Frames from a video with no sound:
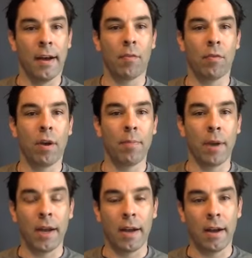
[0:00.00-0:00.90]
run
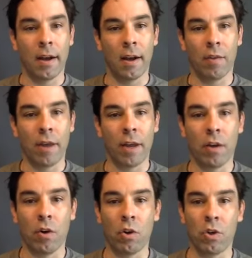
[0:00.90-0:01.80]
by a great
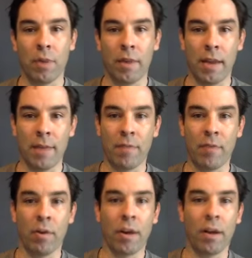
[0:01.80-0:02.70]
coach by the name of
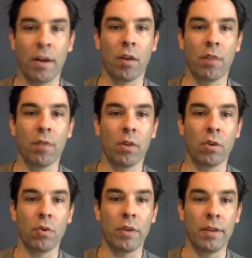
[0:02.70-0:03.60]
Greg Carville,
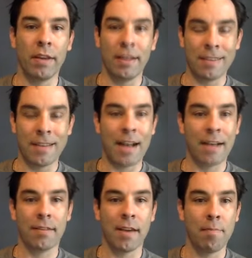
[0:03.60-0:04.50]
who had exact
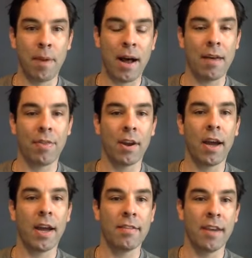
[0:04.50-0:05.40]
same path that
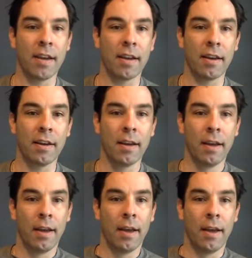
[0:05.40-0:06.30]
I had taken.
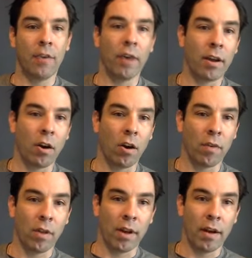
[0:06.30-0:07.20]
And Greg
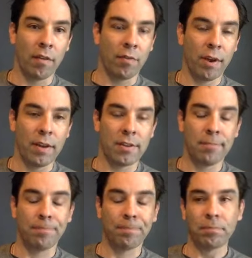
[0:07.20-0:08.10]
Carville and I are
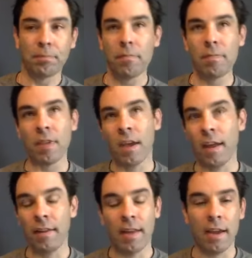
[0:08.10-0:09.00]
friends.
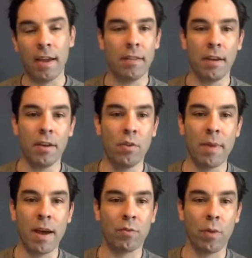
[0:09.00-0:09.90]
And they
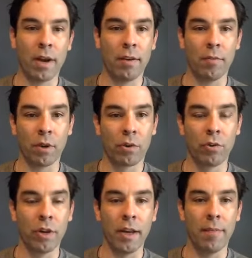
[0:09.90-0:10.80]
UMass went and
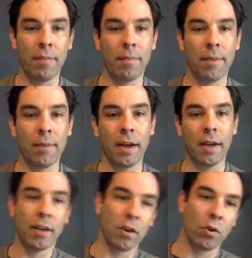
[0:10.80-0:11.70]
recruited him. He had
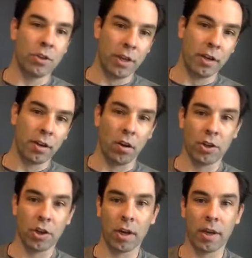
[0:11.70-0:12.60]
coached in college
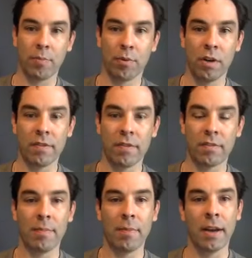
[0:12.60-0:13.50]
hockey previously,
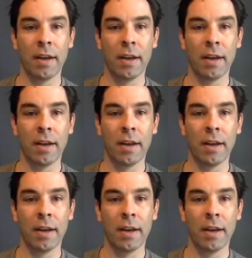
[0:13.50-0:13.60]
but